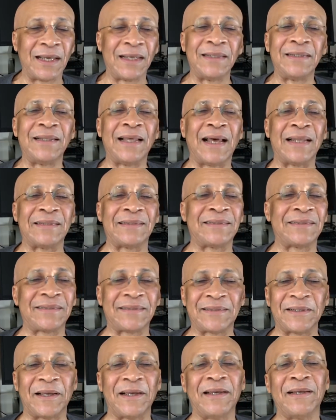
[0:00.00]

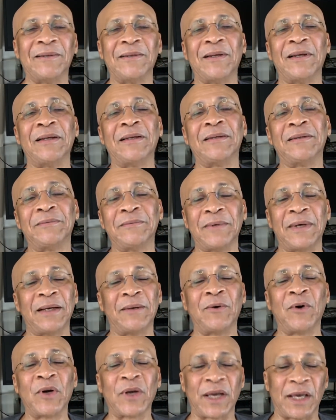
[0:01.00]
That's
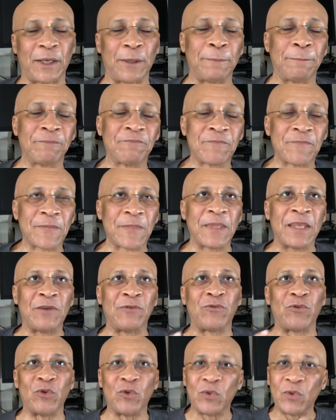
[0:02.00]
okay.
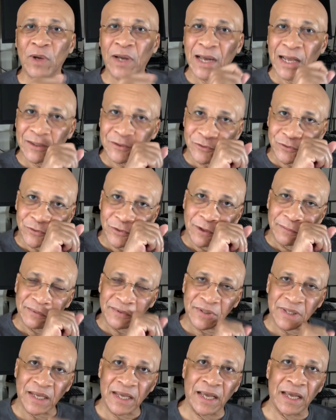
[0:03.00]
If you look at
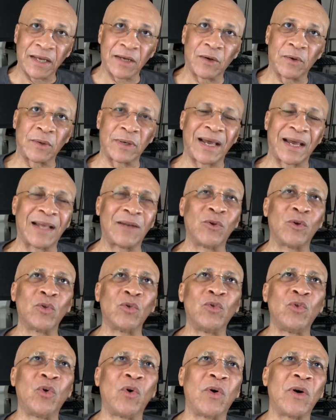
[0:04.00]
Trump's ankle, I don't
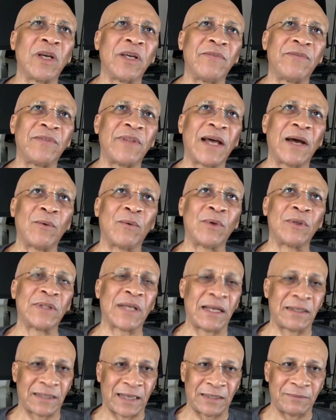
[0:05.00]
know if that was,
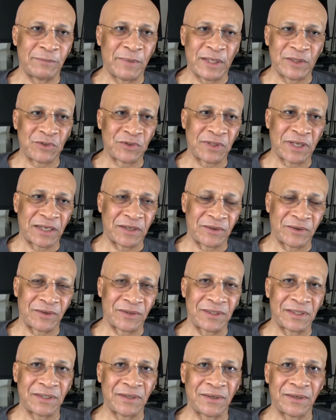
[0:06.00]
I mentioned that
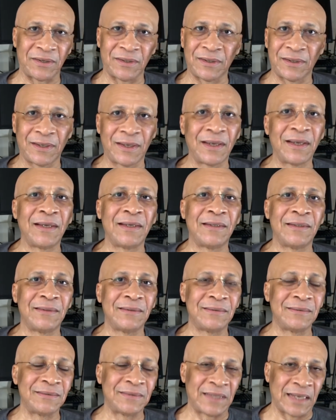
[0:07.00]
earlier.
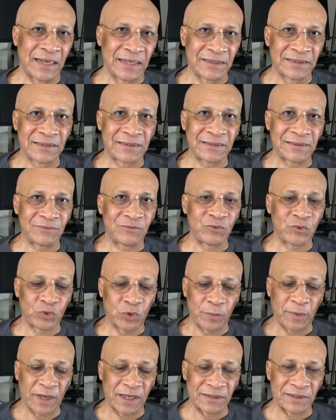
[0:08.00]

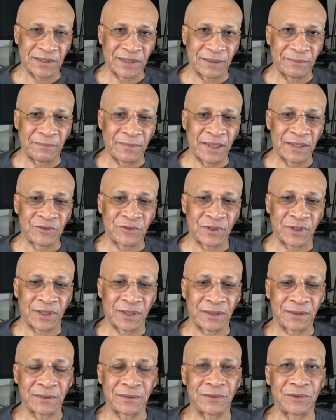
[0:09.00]
Trump has major
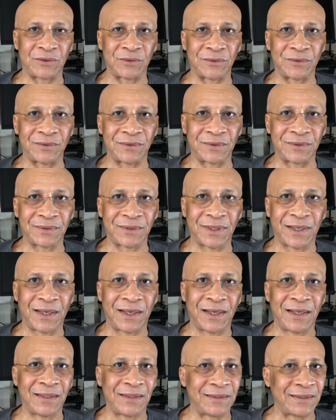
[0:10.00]
health issues.
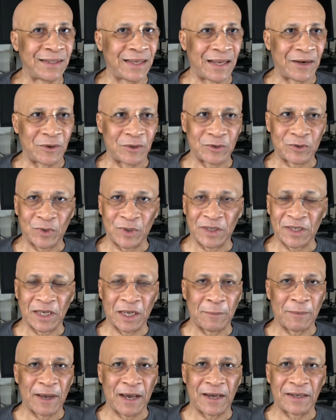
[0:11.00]
They are not talking
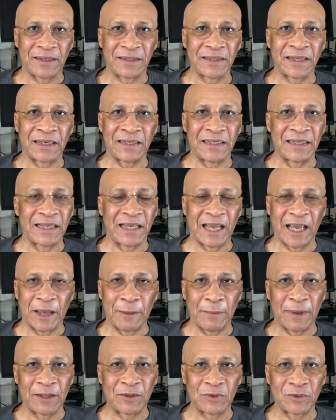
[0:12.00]
about it, and he
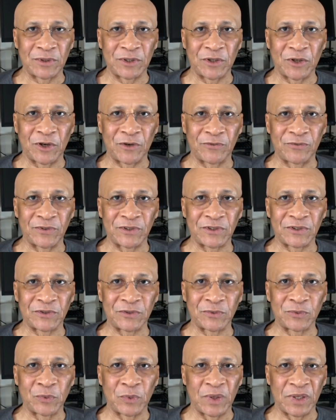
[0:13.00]
came into the office
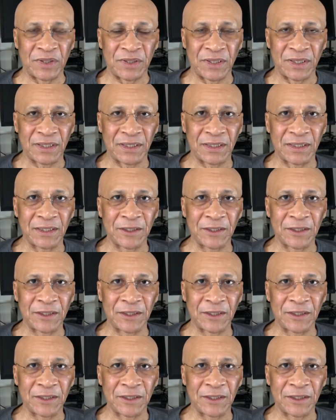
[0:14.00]
with it.